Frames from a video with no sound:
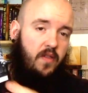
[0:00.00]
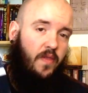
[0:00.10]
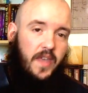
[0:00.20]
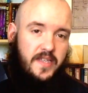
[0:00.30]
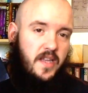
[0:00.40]

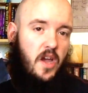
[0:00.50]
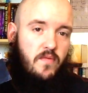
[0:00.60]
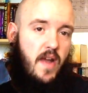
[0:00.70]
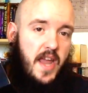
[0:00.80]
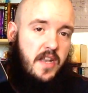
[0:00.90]
This I
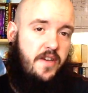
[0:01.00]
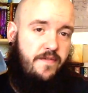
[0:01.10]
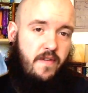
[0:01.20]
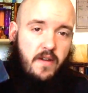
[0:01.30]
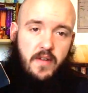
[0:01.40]
read a
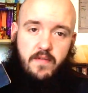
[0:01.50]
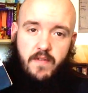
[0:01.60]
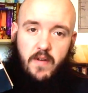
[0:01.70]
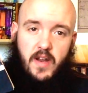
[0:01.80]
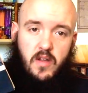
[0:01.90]
very,
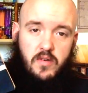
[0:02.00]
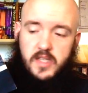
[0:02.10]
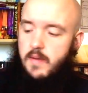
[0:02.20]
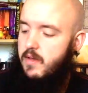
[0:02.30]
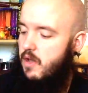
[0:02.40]
very long
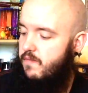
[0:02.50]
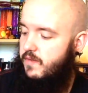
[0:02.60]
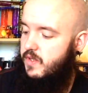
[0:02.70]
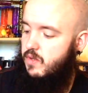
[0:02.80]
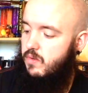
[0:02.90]
time ago
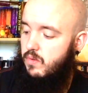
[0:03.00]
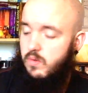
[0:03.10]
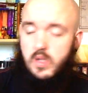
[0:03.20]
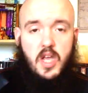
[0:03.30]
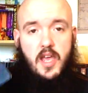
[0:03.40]
for school.